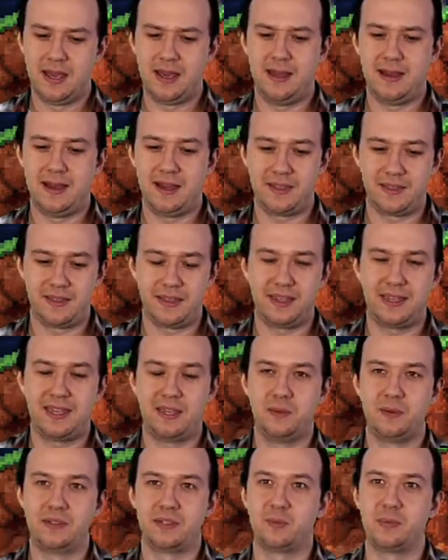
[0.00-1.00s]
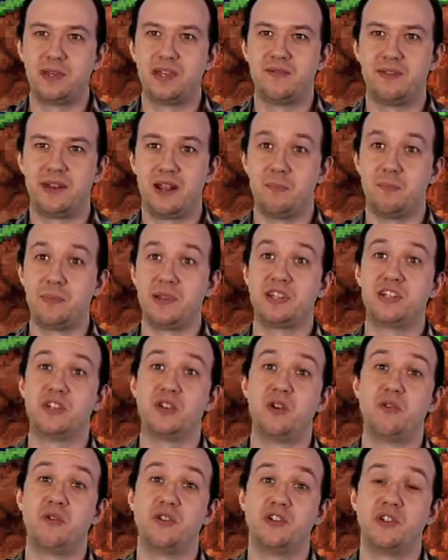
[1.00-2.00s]
I think it was a bit of an
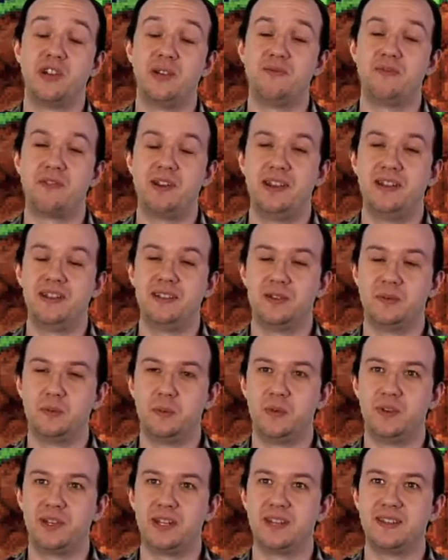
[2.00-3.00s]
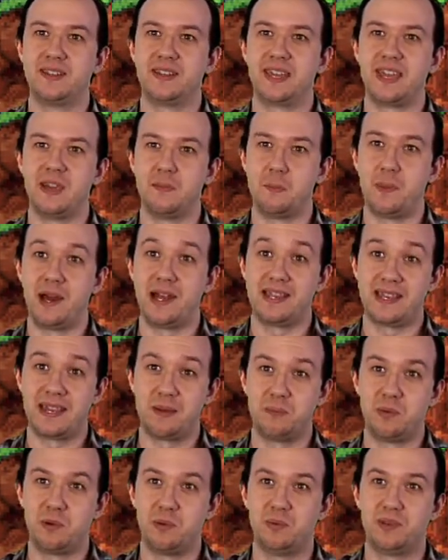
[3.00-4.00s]
ambition or a dream for Andy that one day the game might
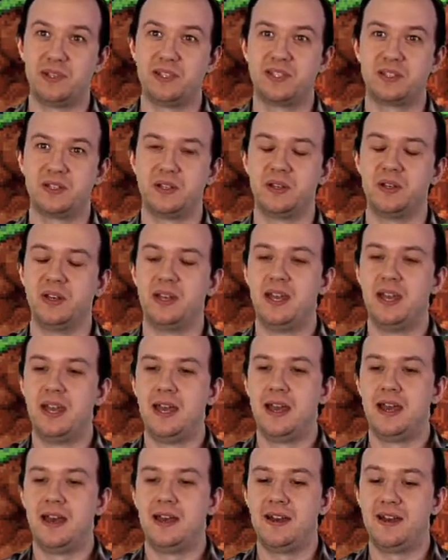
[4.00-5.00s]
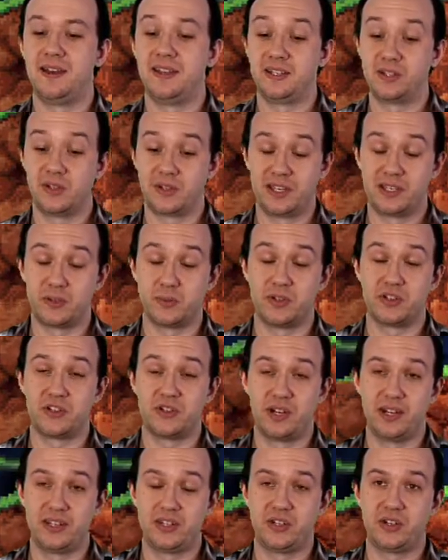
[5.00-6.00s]
get published, so he took it to a
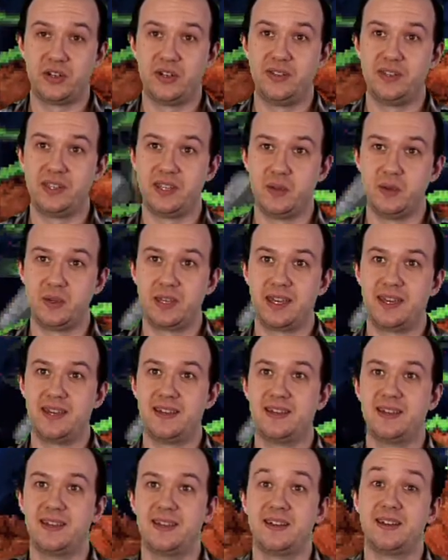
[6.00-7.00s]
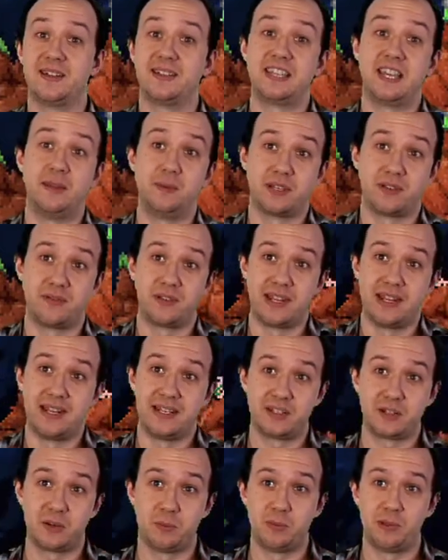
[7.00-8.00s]
trade show in the UK. Team
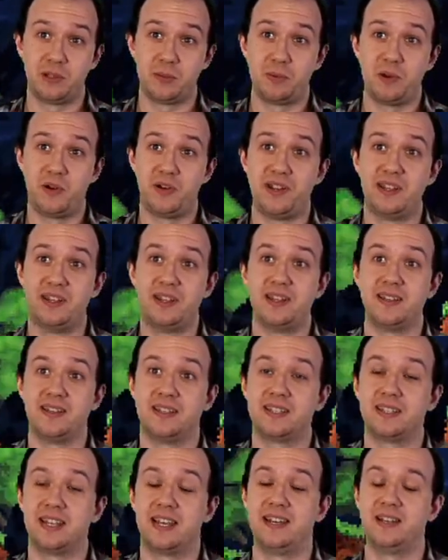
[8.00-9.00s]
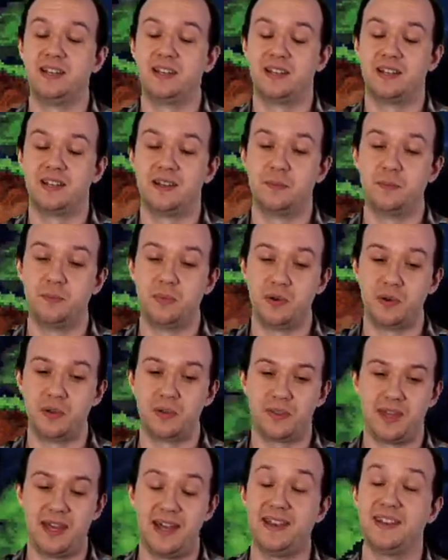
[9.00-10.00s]
17 stumbled upon it and signed
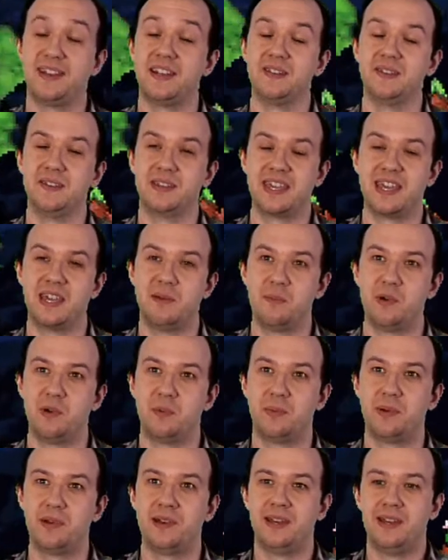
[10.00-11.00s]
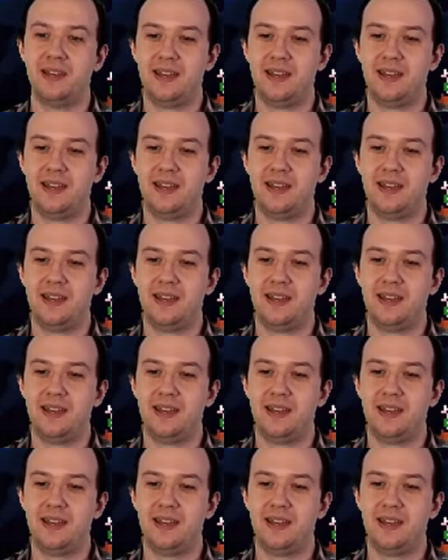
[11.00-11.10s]
both Andy and the game up.